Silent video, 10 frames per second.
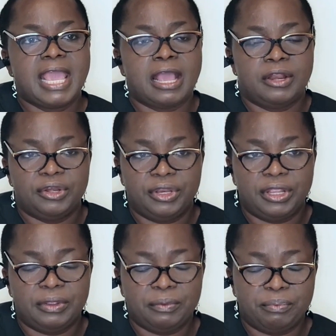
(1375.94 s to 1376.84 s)

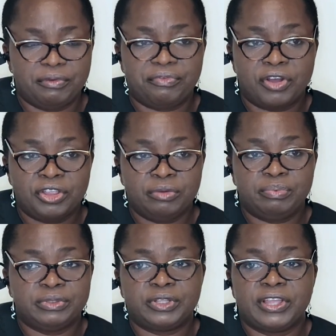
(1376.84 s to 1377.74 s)
The, before you
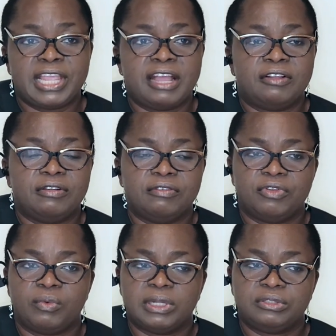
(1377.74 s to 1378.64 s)
put on your glove, you
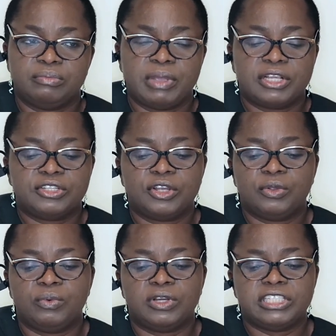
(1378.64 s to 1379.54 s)
want to make sure you
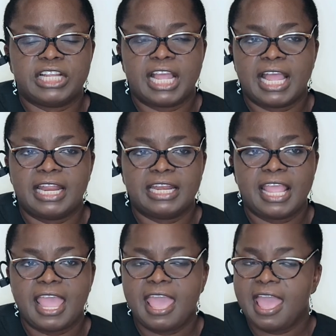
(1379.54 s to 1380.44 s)
wash your hand.
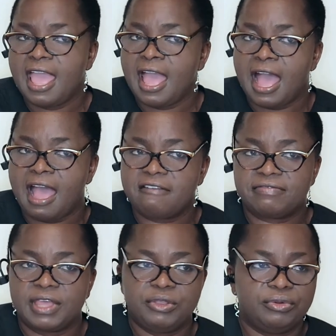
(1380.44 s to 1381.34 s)

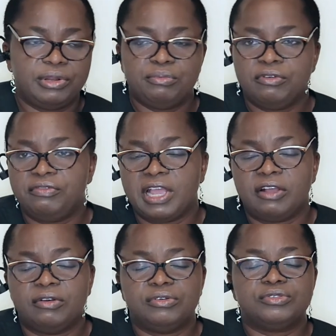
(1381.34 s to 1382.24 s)
After you remove your
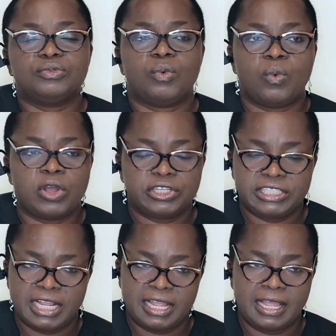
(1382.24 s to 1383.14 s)
gloves, wash
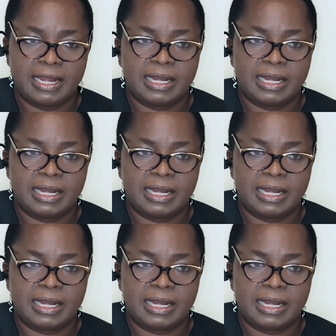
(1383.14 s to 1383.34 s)
your hand.